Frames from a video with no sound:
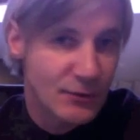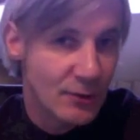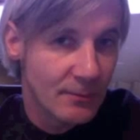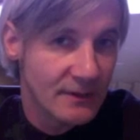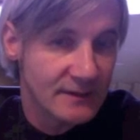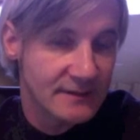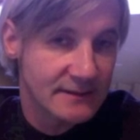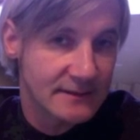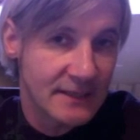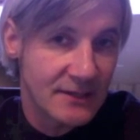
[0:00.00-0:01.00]
numerous
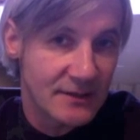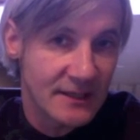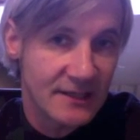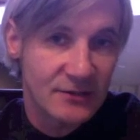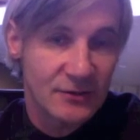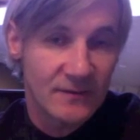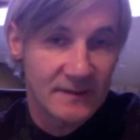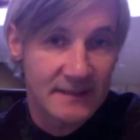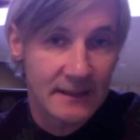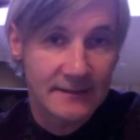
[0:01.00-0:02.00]
senior teachers who
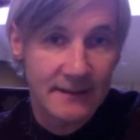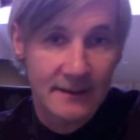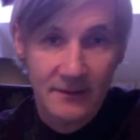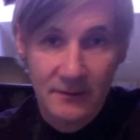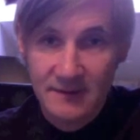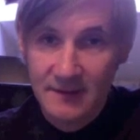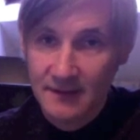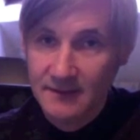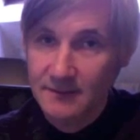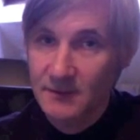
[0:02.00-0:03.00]
facilitated the
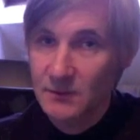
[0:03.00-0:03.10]
research.